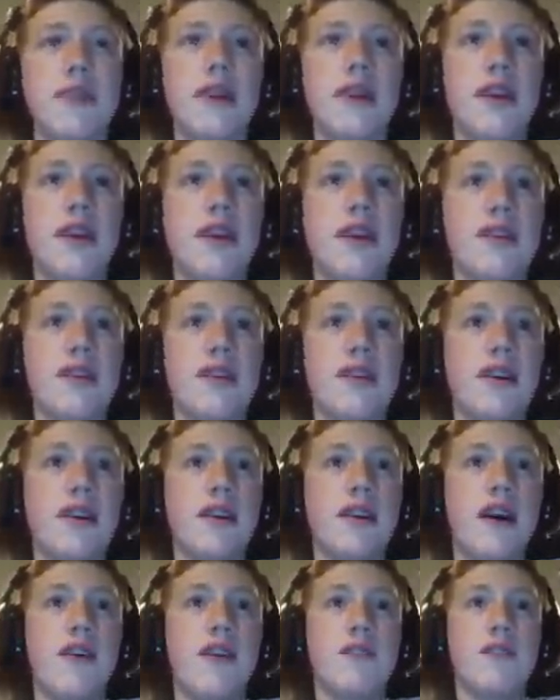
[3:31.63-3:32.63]
And
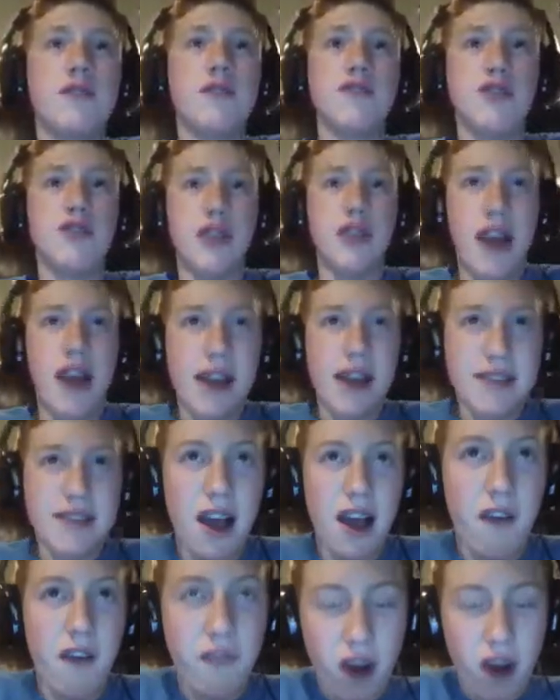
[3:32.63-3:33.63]
uh, I want to show you guys
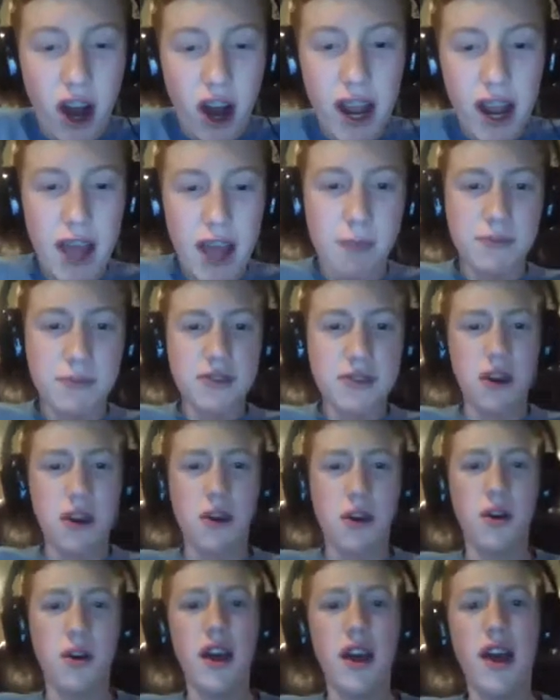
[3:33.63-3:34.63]
how far I am.
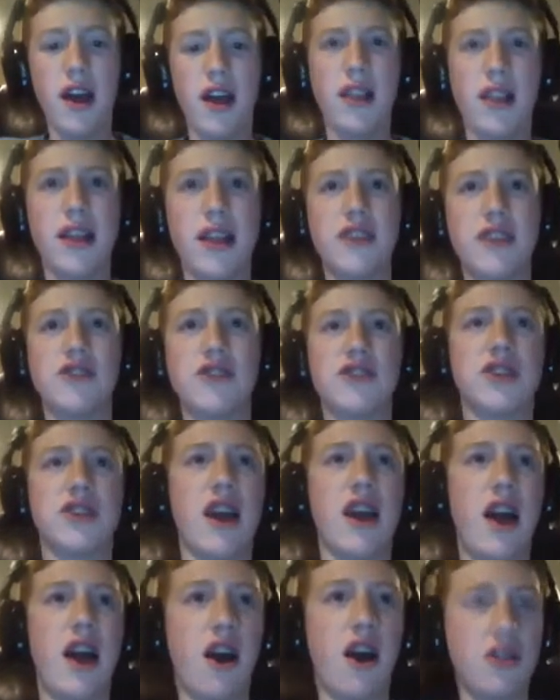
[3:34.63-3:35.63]
So let it just
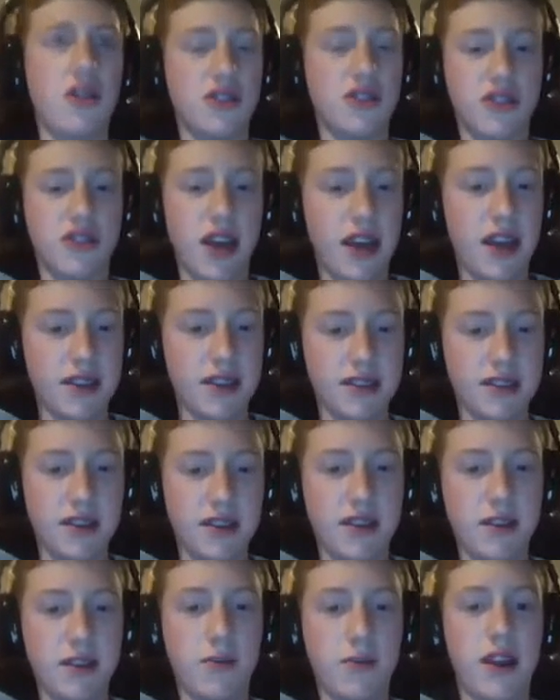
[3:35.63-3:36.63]
cut. I'll just cut
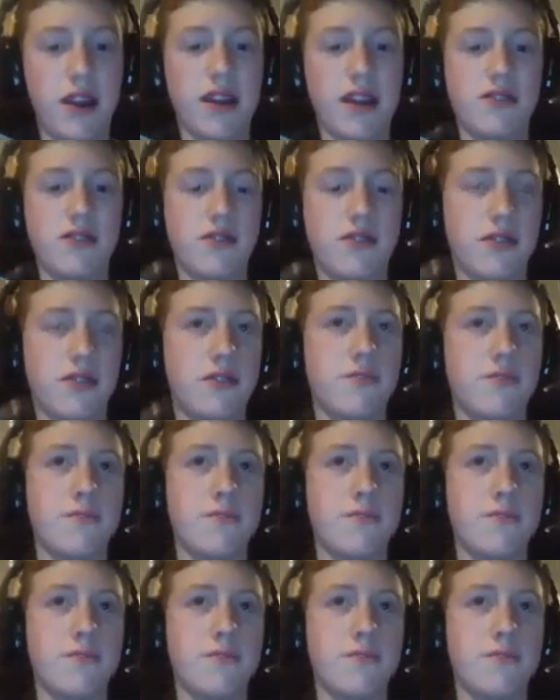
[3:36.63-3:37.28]
into where I can show you.